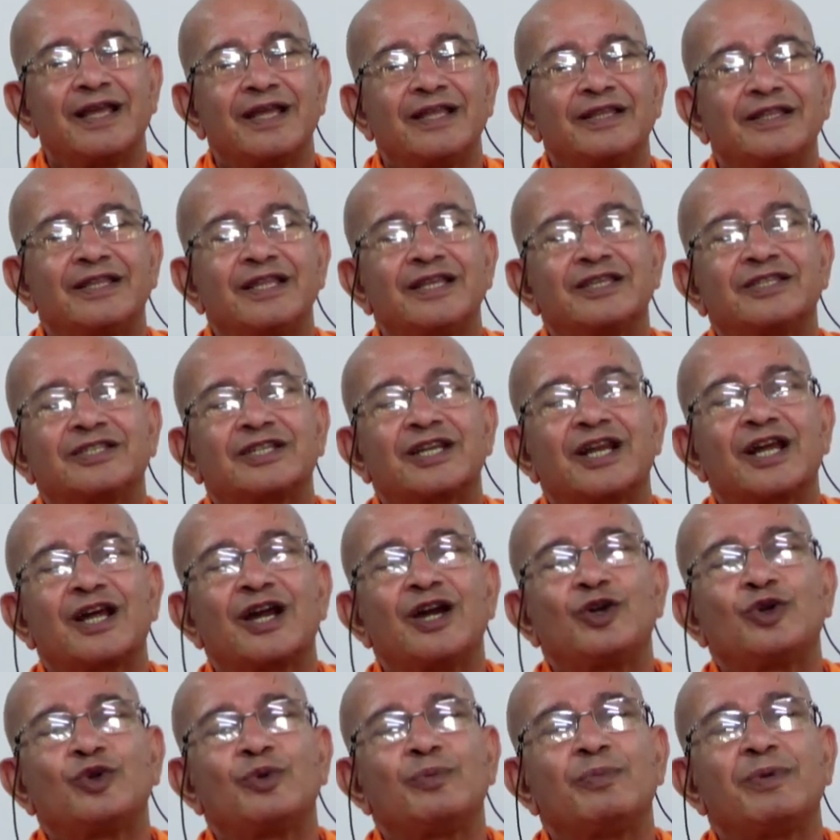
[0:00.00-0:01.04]
They struggle
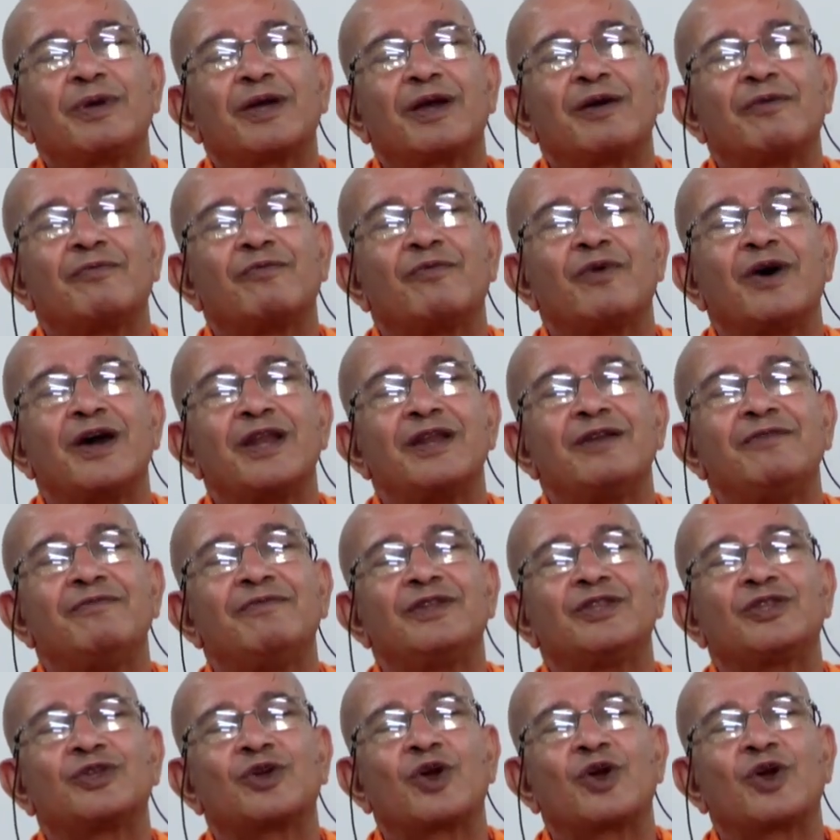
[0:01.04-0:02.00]
to become one with